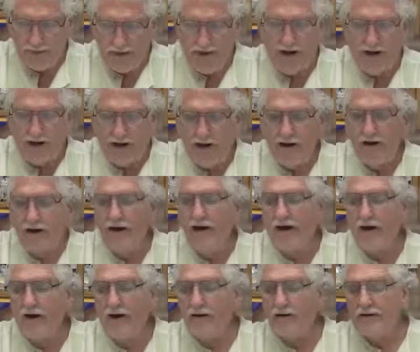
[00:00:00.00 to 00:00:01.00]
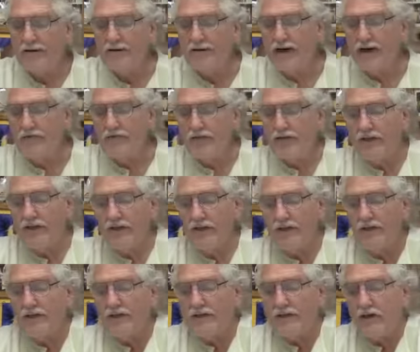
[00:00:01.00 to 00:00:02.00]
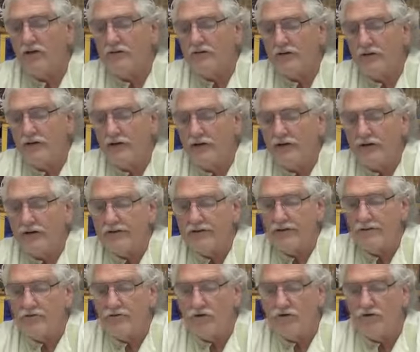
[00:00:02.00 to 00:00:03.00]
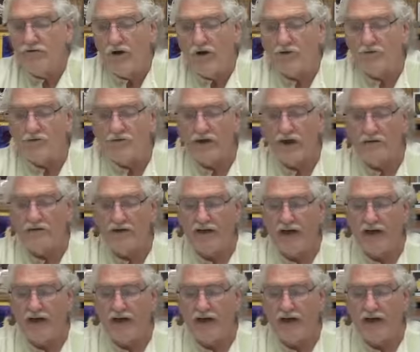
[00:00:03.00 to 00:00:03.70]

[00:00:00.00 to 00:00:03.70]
Yeah, definitely get into those areas and move those up.